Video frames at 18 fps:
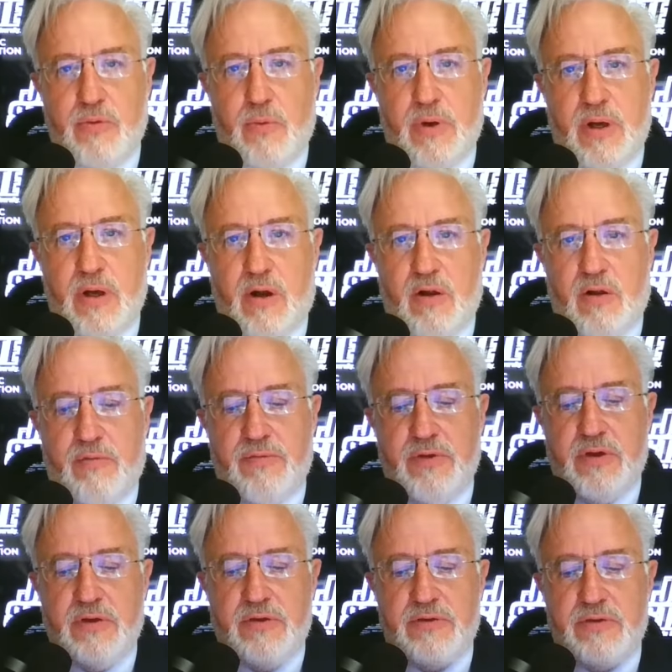between all
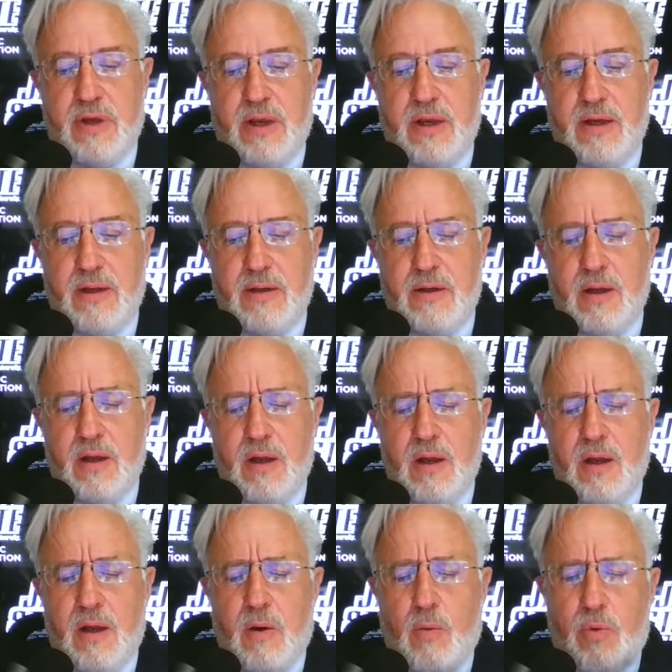of these and
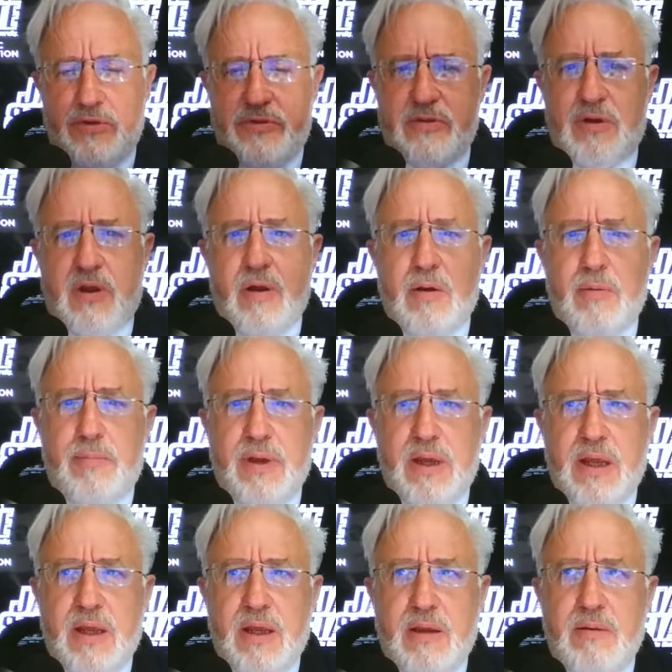what's going to
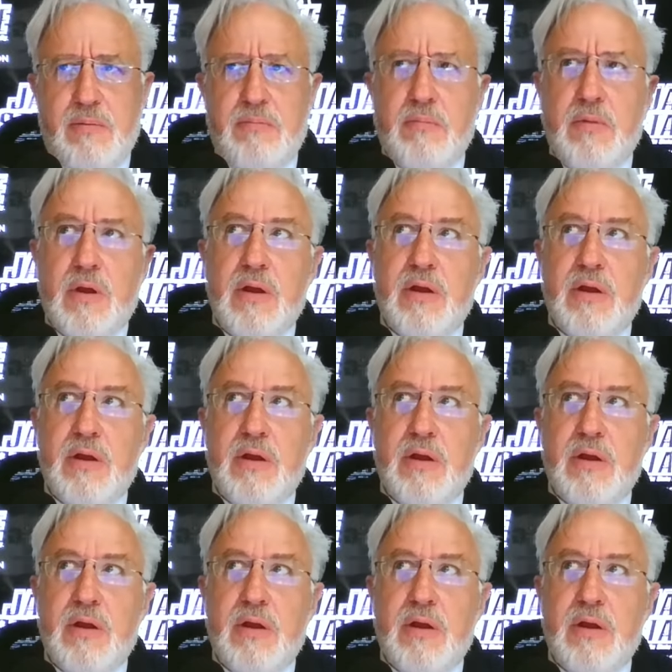be,